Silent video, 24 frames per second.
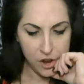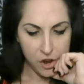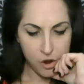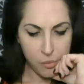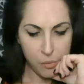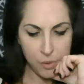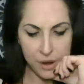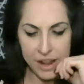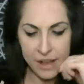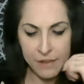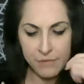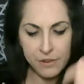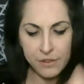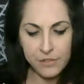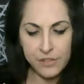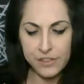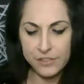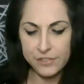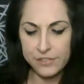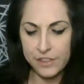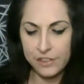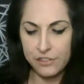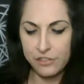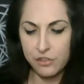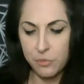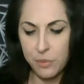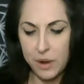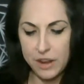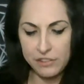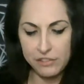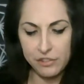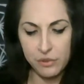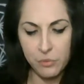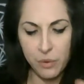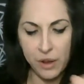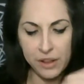whatever this
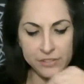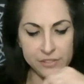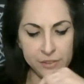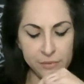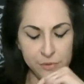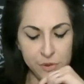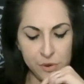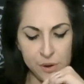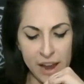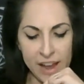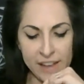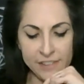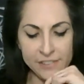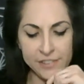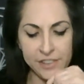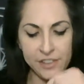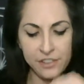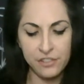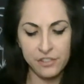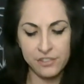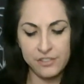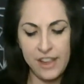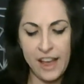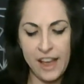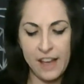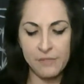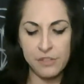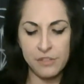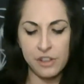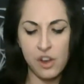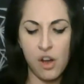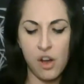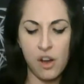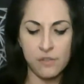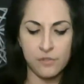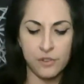situation was, if you guys can just have
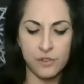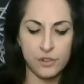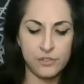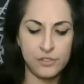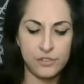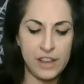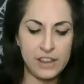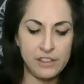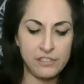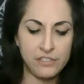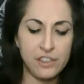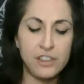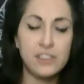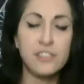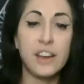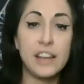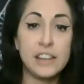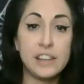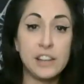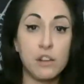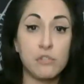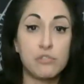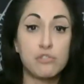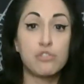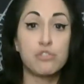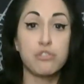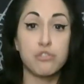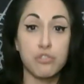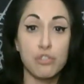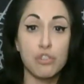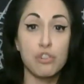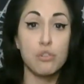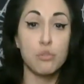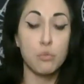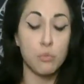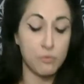the conversation, like a
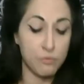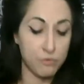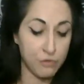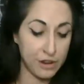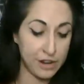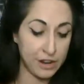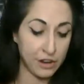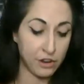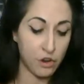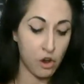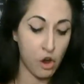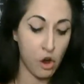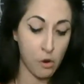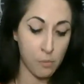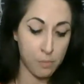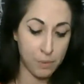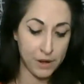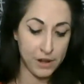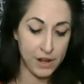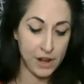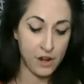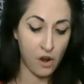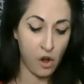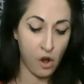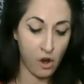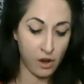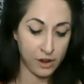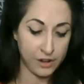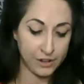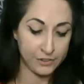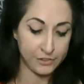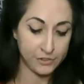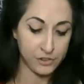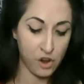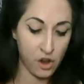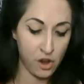true, real, open and
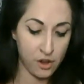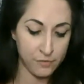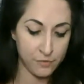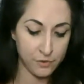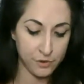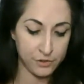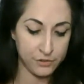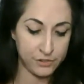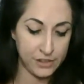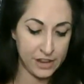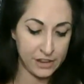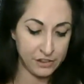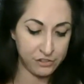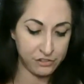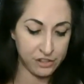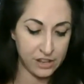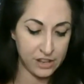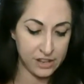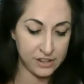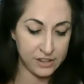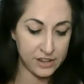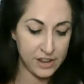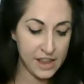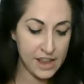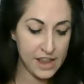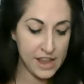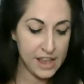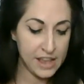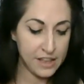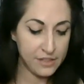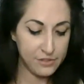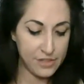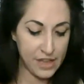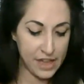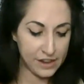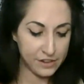honest conversation,
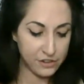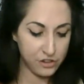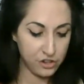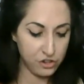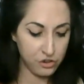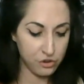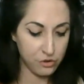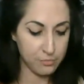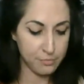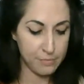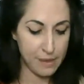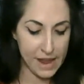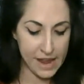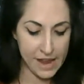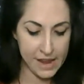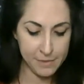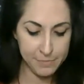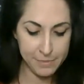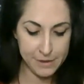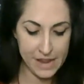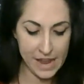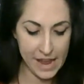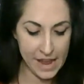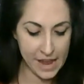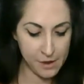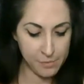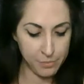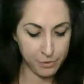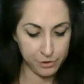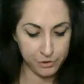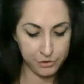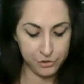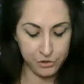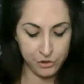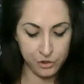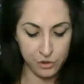then you may be
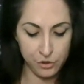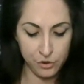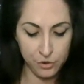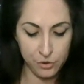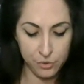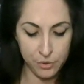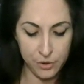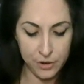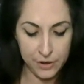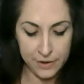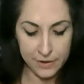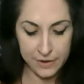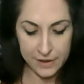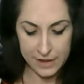able to,